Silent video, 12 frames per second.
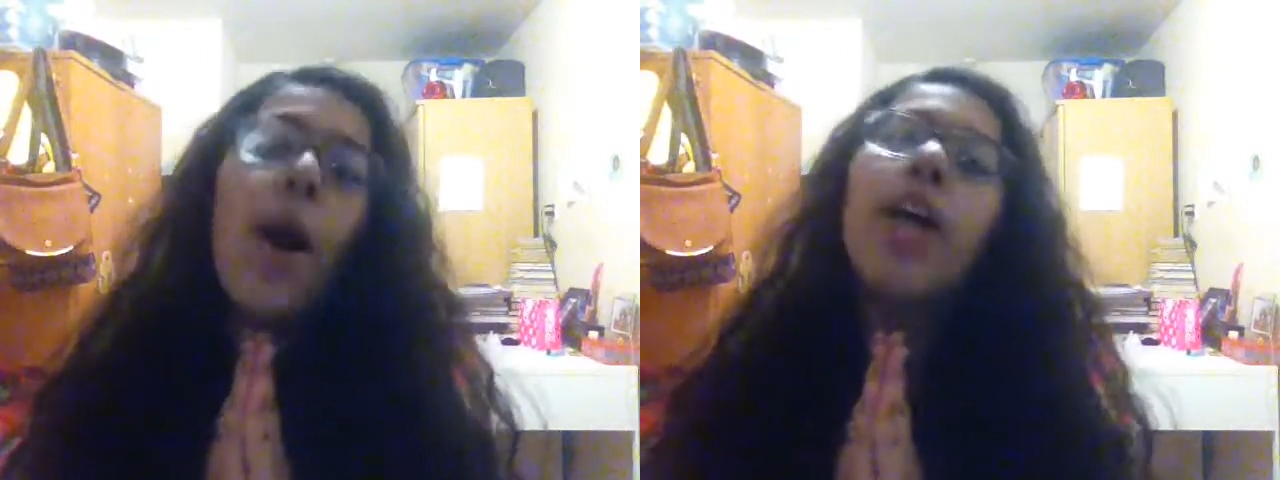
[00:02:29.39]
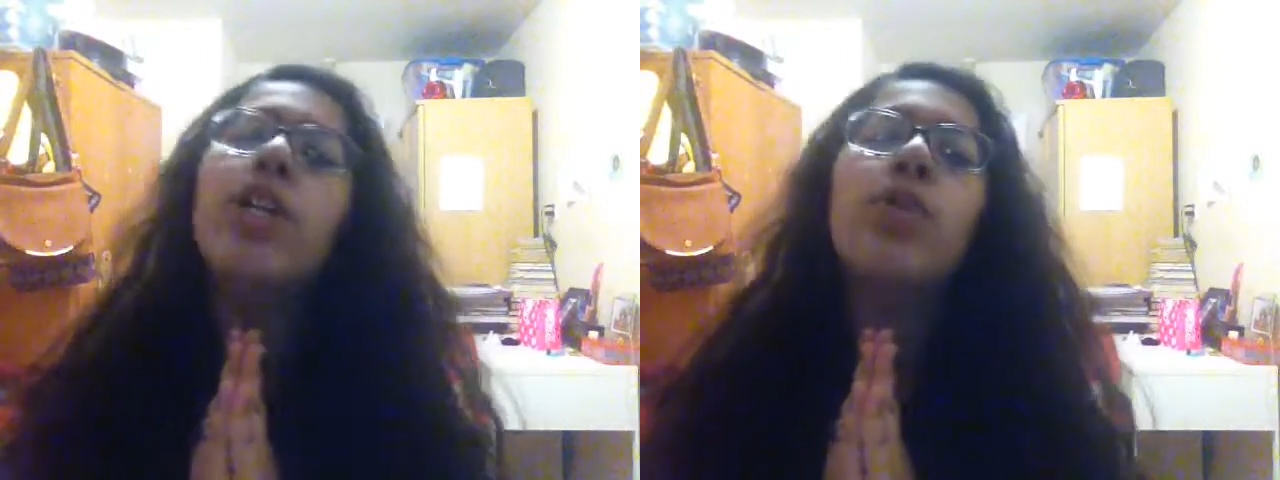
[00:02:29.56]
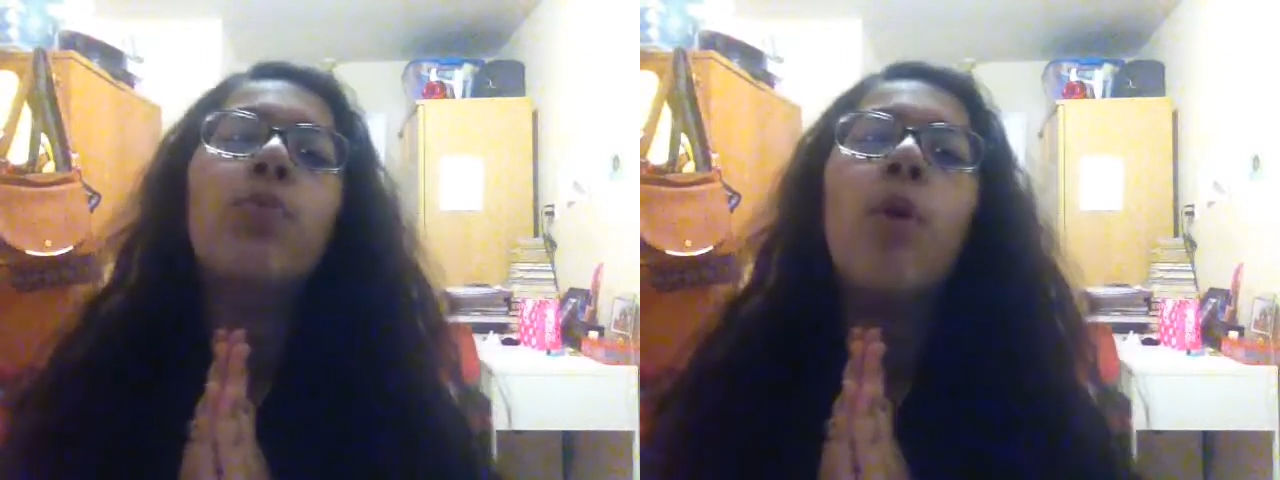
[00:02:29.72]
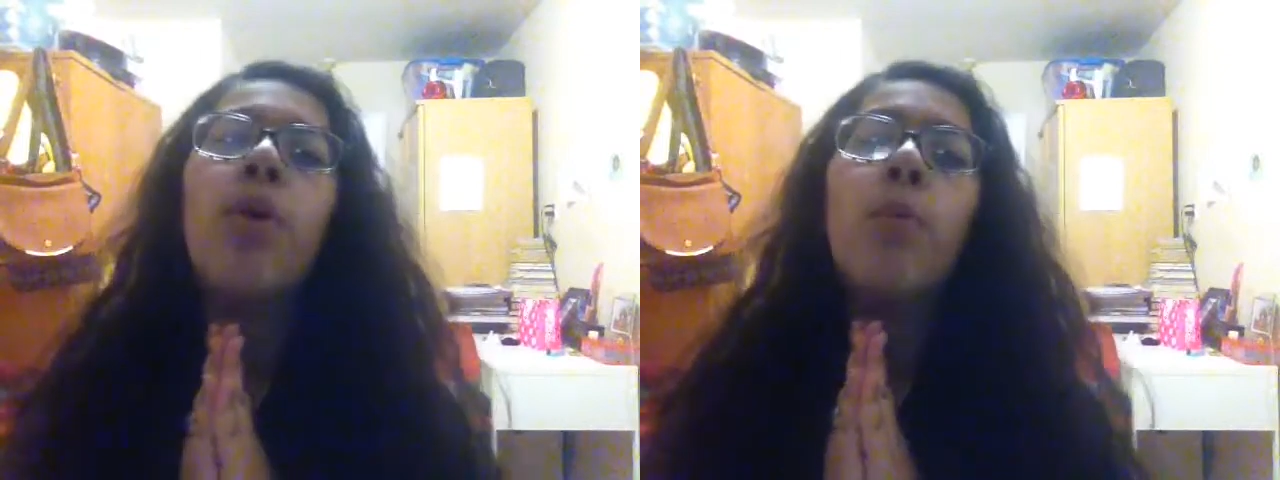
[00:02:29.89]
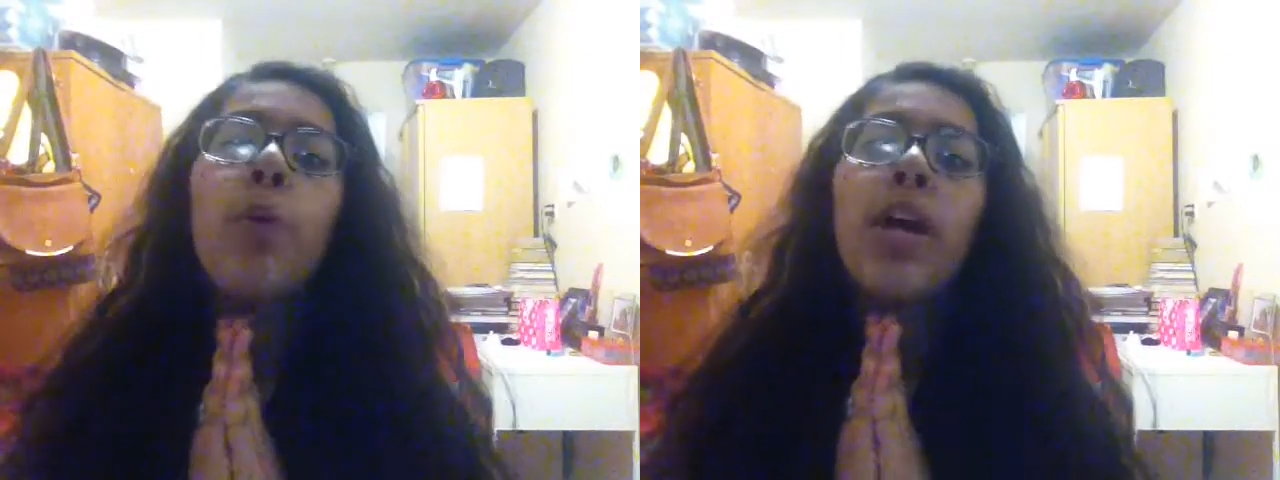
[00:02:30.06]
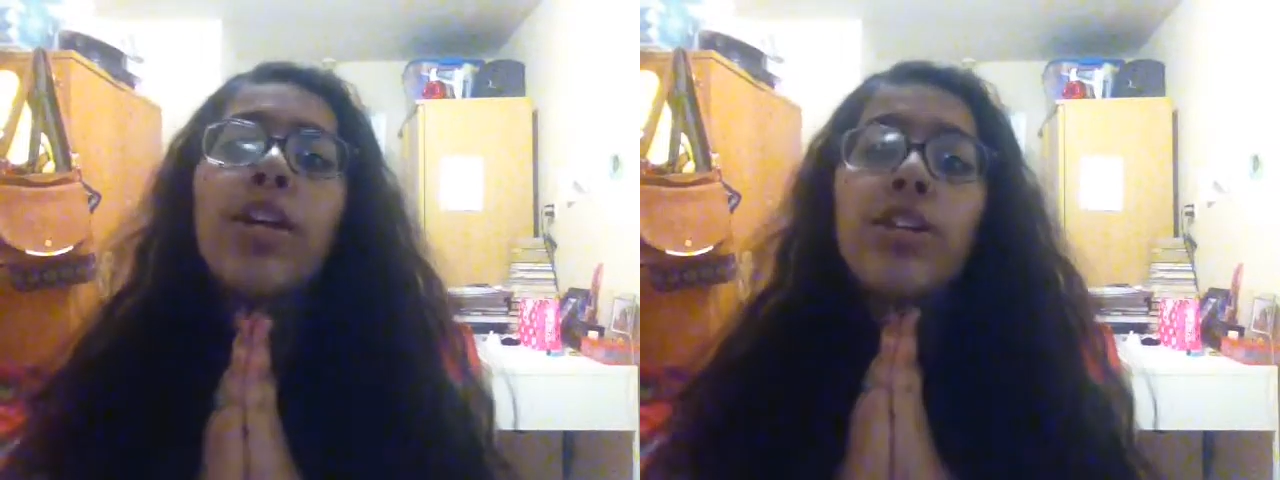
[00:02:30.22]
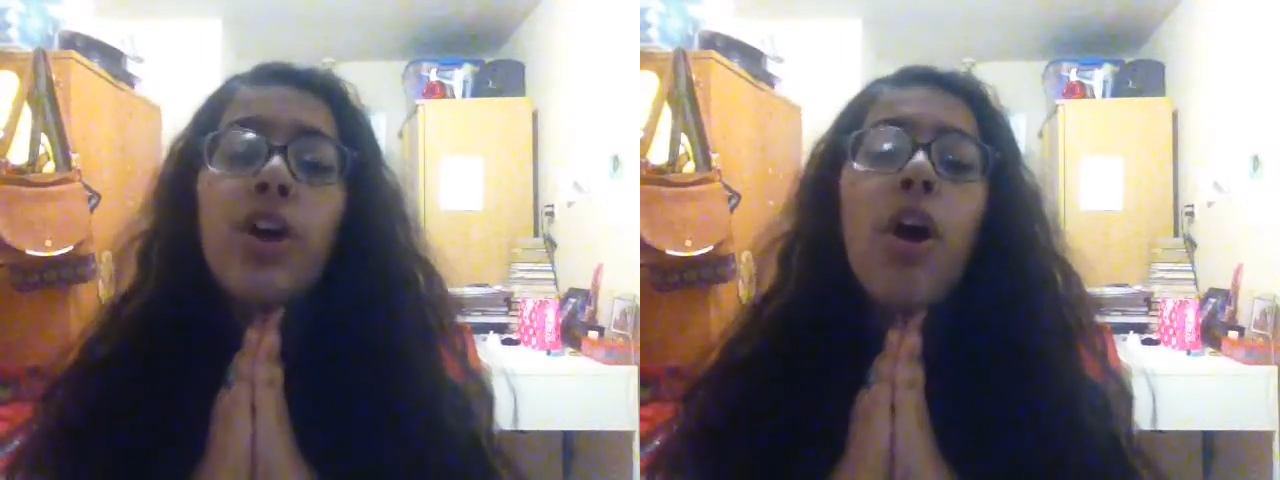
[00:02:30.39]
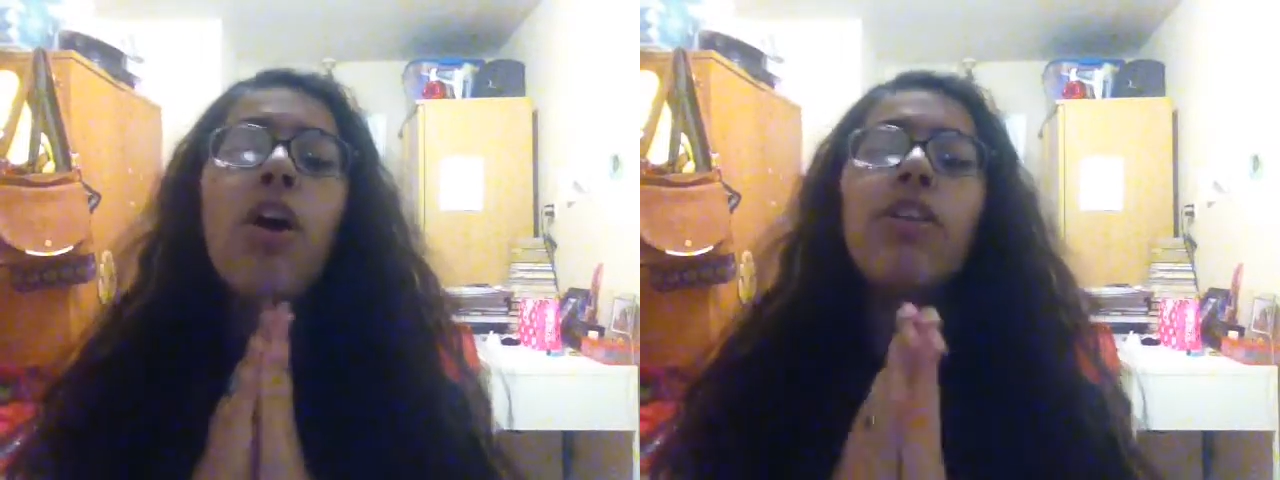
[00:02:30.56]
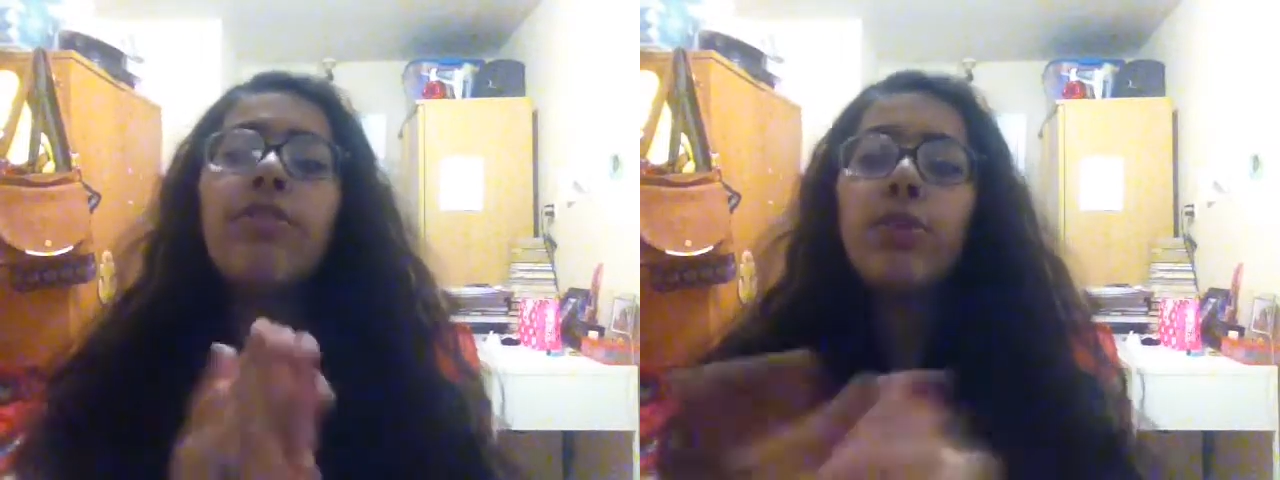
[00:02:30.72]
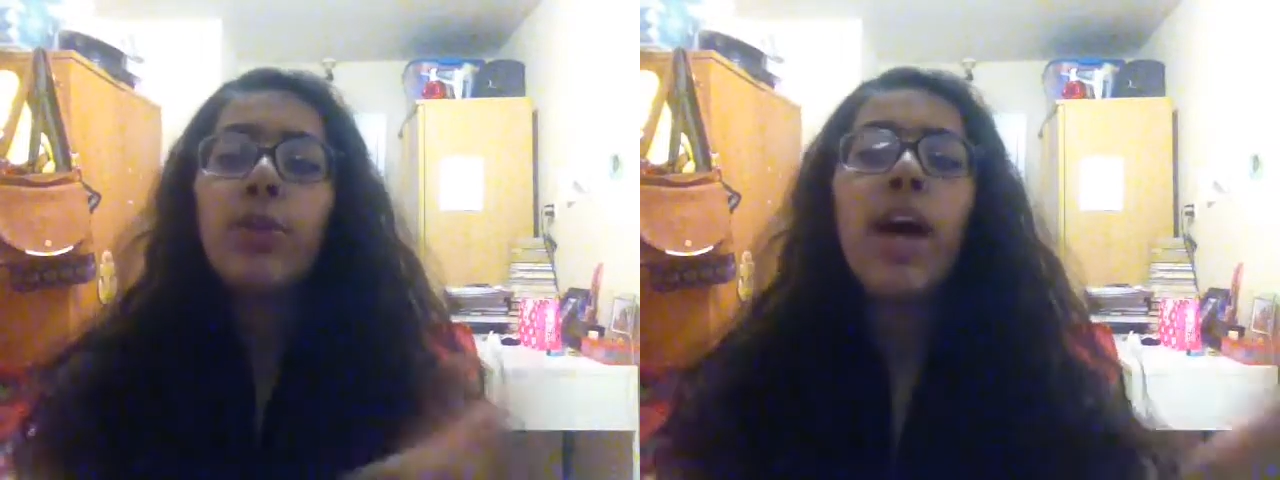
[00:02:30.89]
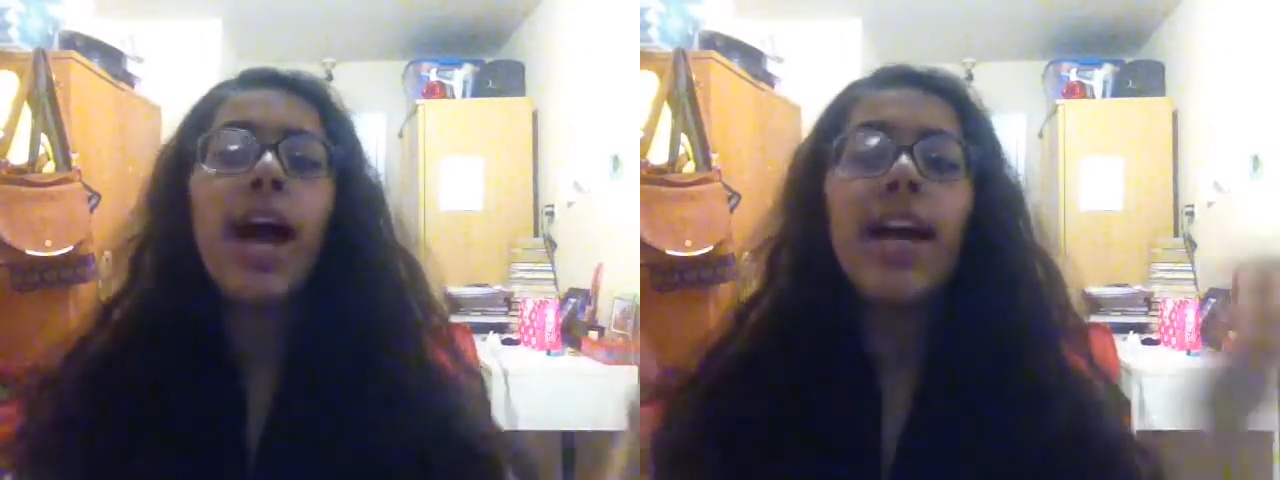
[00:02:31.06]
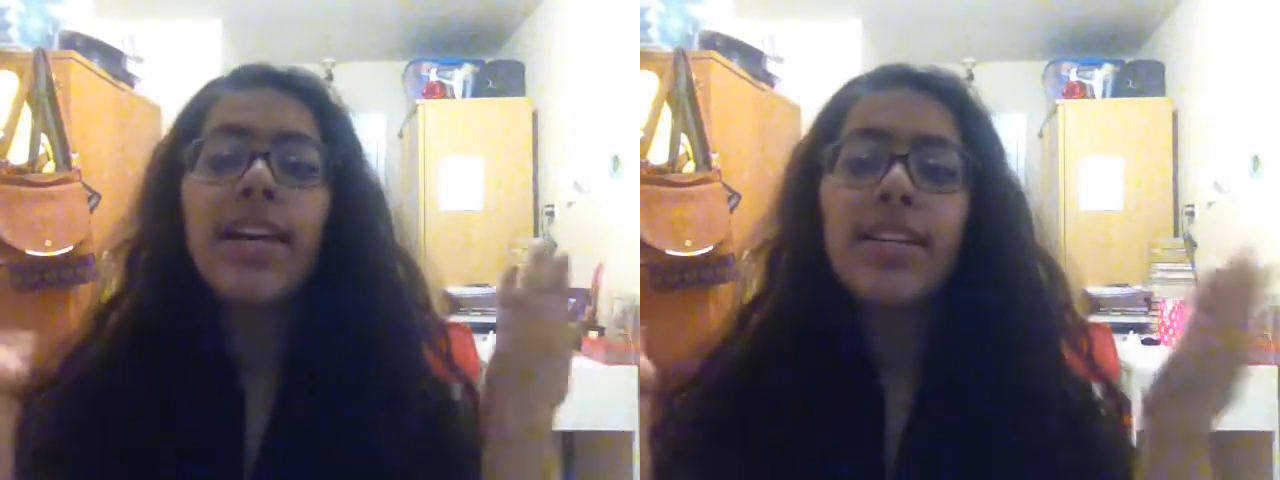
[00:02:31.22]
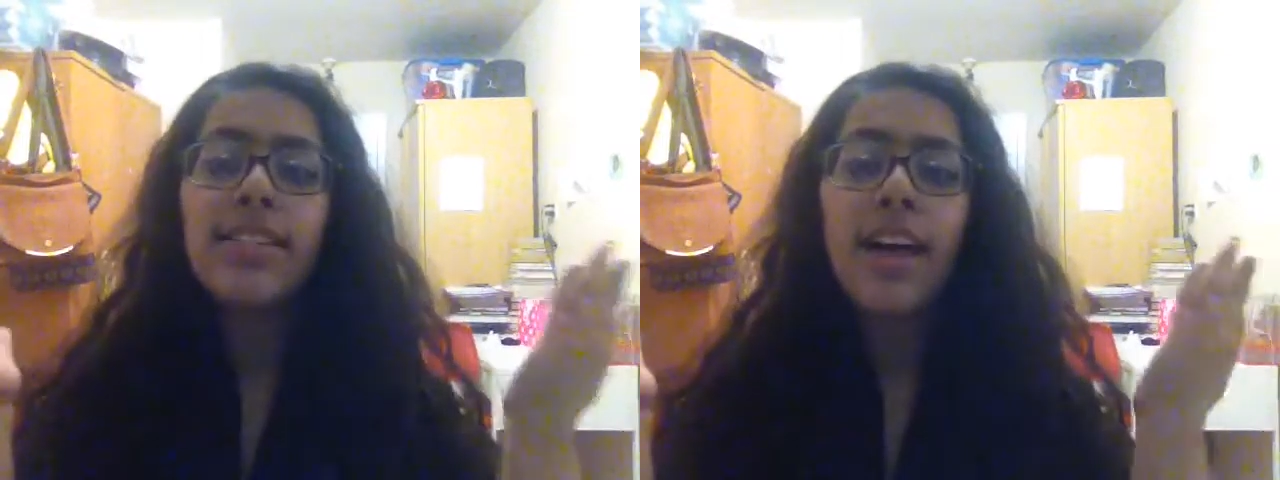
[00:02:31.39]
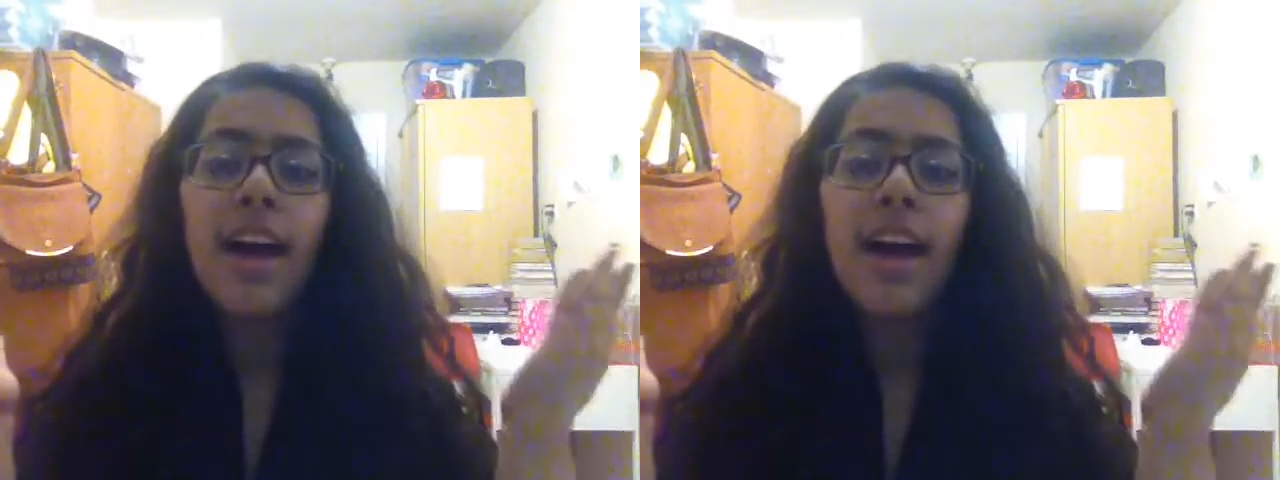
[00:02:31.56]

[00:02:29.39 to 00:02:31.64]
I just want to wish all of you guys